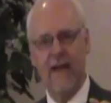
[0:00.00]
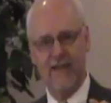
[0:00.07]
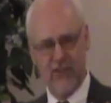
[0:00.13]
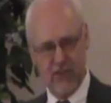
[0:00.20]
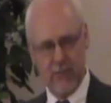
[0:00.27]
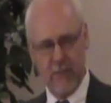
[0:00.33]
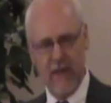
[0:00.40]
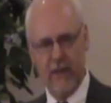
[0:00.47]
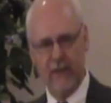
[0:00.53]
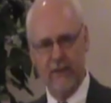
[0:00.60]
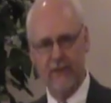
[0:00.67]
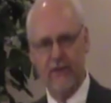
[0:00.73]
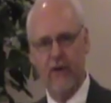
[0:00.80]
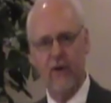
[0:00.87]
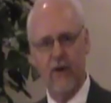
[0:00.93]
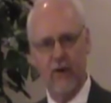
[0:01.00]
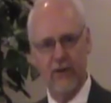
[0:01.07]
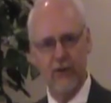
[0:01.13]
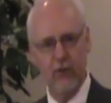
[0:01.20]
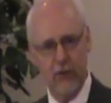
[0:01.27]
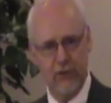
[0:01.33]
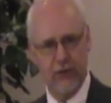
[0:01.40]
Expelled
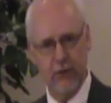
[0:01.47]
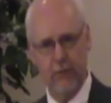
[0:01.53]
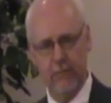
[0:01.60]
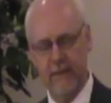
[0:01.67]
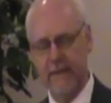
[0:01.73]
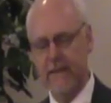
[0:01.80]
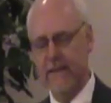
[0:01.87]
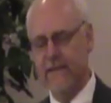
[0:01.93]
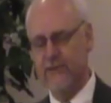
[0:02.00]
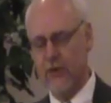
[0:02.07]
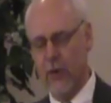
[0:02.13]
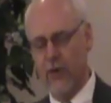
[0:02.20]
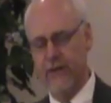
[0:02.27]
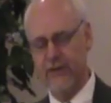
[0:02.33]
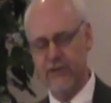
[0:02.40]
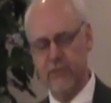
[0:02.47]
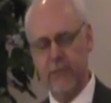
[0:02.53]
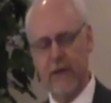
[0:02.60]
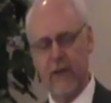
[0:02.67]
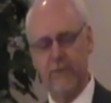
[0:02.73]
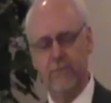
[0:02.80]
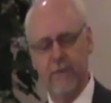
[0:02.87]
on YouTube. It's called
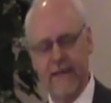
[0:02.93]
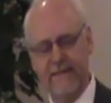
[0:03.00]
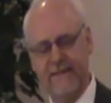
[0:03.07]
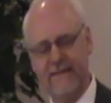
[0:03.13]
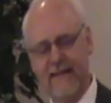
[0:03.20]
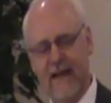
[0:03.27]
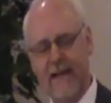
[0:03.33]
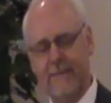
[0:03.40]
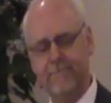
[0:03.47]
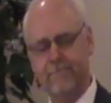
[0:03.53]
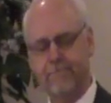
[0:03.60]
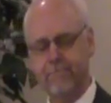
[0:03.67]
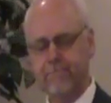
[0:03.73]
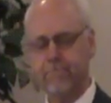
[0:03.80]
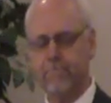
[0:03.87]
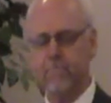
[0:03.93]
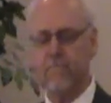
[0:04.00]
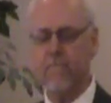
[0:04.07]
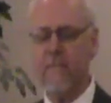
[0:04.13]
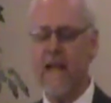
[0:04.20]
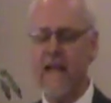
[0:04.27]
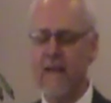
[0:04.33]
Expelled, Ben Stein.
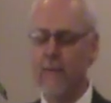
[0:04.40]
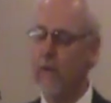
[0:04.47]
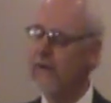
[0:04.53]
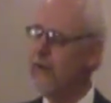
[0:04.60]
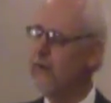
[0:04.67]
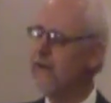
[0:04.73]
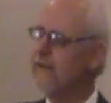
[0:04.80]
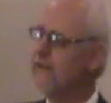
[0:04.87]
And what you